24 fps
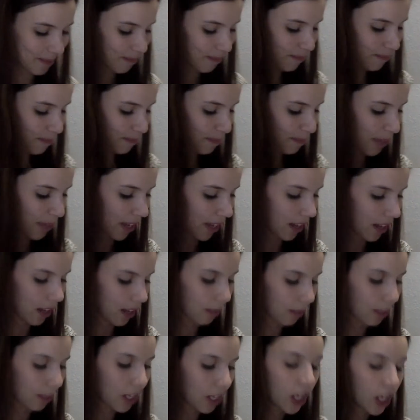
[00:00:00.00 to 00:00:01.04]
But
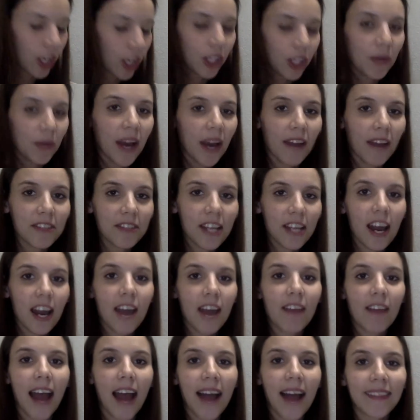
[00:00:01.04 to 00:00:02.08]
you have to have
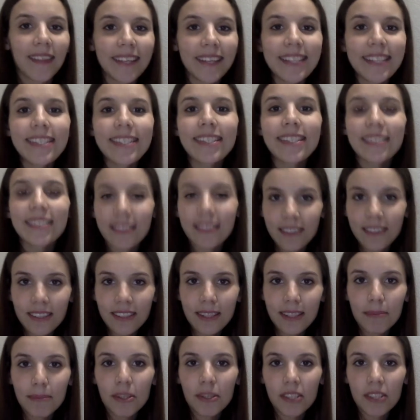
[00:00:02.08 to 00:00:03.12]
at least
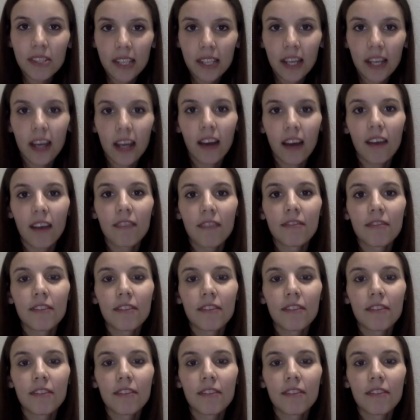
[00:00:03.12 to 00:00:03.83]
60% of